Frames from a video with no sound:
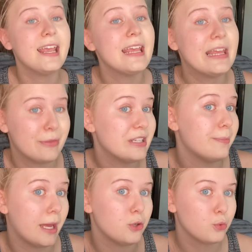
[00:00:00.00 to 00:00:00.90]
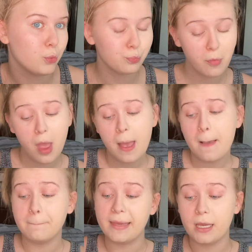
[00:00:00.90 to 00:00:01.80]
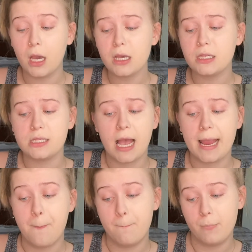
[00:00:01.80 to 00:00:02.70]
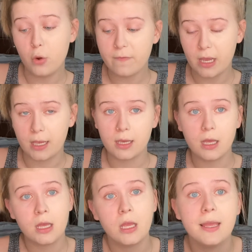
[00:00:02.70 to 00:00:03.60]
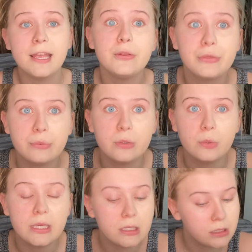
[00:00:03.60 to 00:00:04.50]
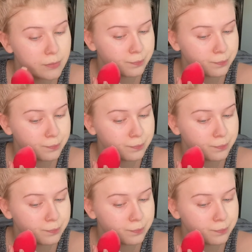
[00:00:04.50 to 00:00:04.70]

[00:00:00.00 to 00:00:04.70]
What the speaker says: in this bedroom because I am moving in 3 weeks.